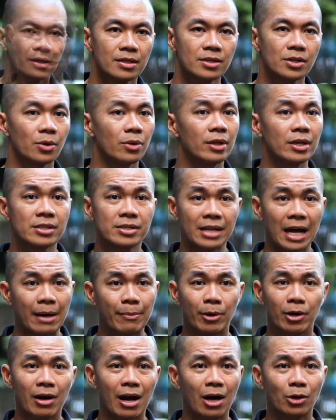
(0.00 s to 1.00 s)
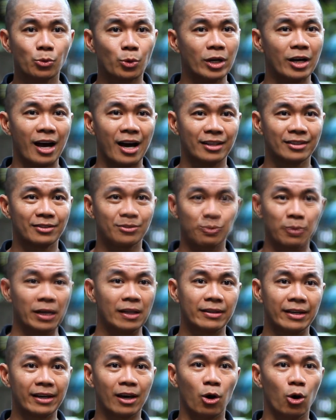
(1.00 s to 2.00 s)
So this time around, we're not
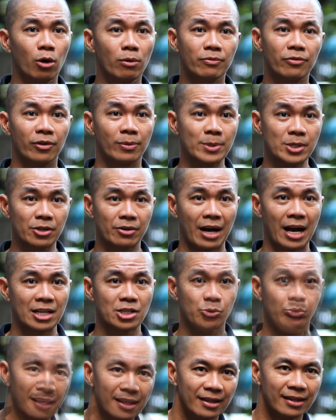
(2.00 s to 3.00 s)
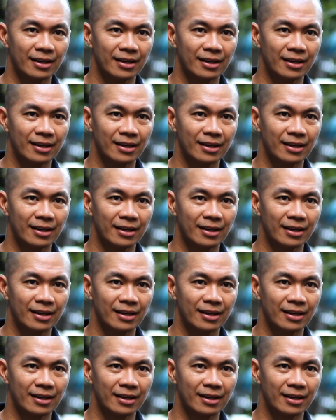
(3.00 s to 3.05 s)
building a home from scratch.